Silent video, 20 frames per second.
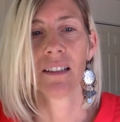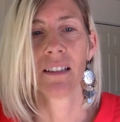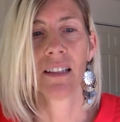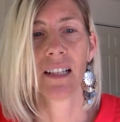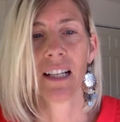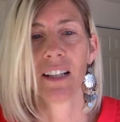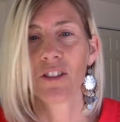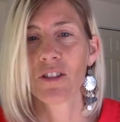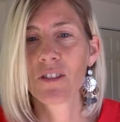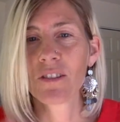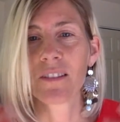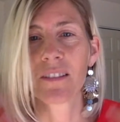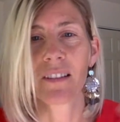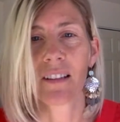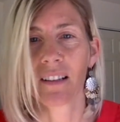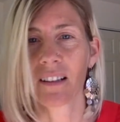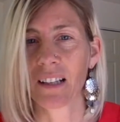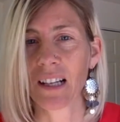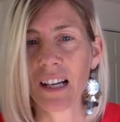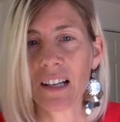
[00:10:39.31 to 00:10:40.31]
and just
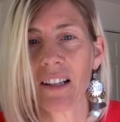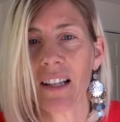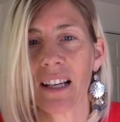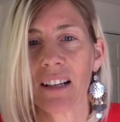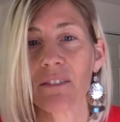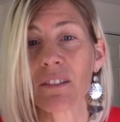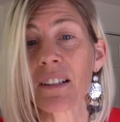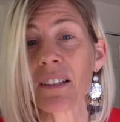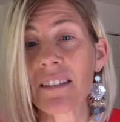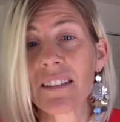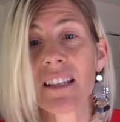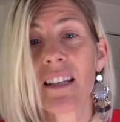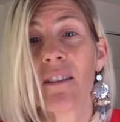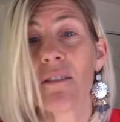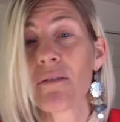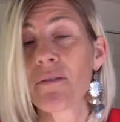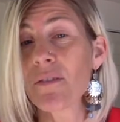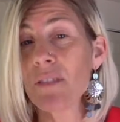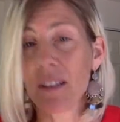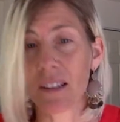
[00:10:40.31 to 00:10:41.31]
kind of like
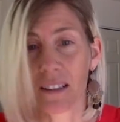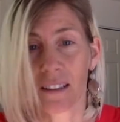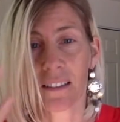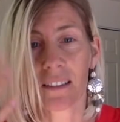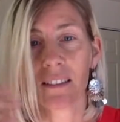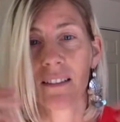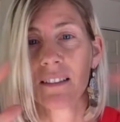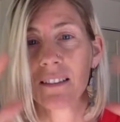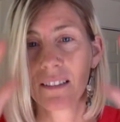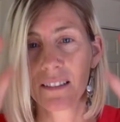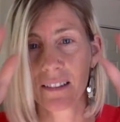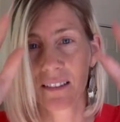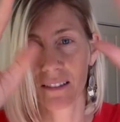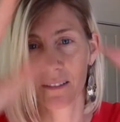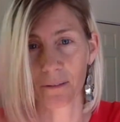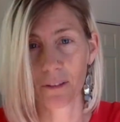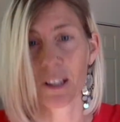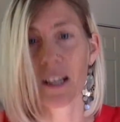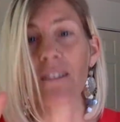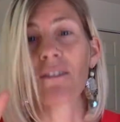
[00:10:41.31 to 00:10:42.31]
receive the
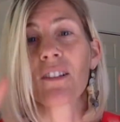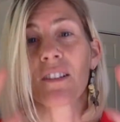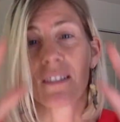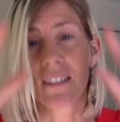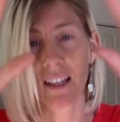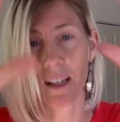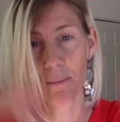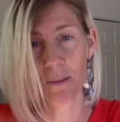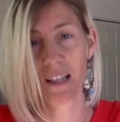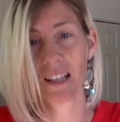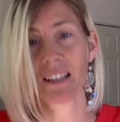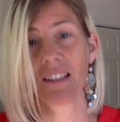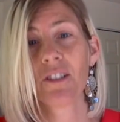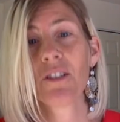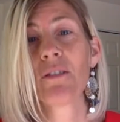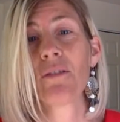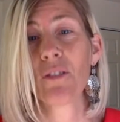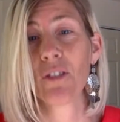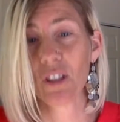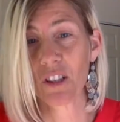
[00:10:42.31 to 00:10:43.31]
whatever is coming at you,
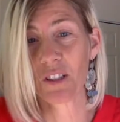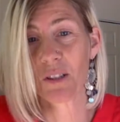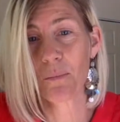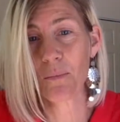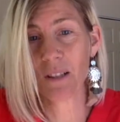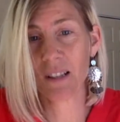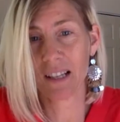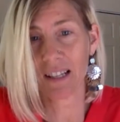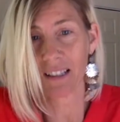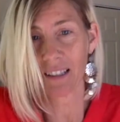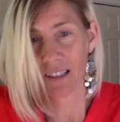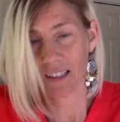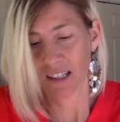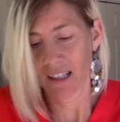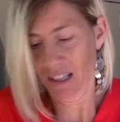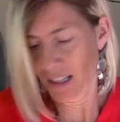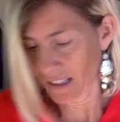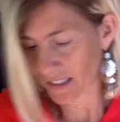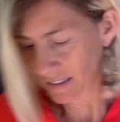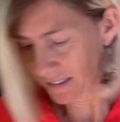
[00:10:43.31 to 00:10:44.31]
if you could just be like
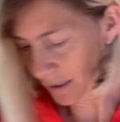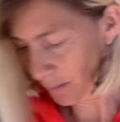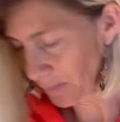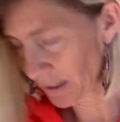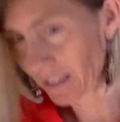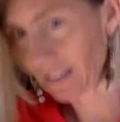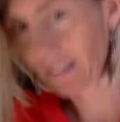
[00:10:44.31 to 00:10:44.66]
somebody